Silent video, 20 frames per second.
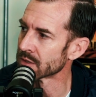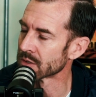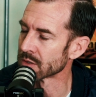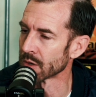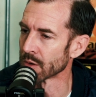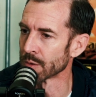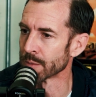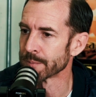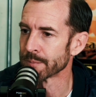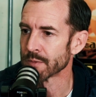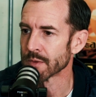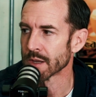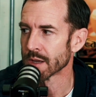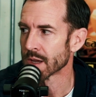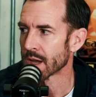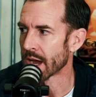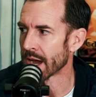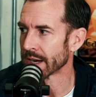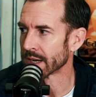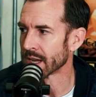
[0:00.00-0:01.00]
So
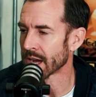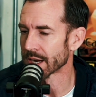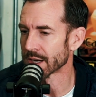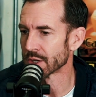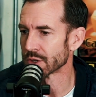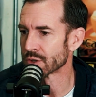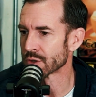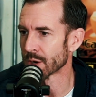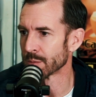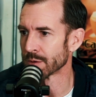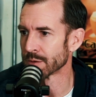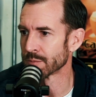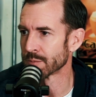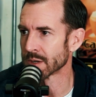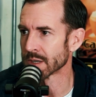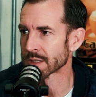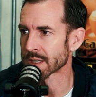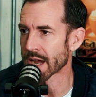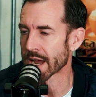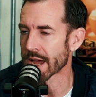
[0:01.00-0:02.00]
I had gotten in trouble
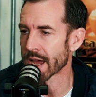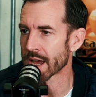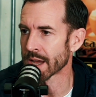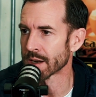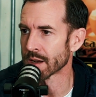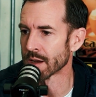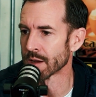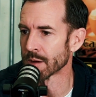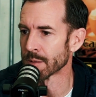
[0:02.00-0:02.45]
because I had,